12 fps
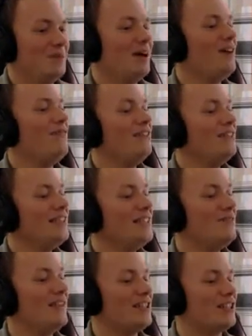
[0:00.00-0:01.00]
My
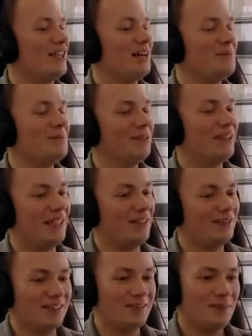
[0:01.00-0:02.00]
first village that I'm looking
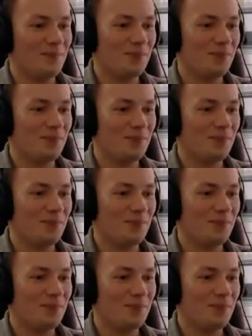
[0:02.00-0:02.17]
after.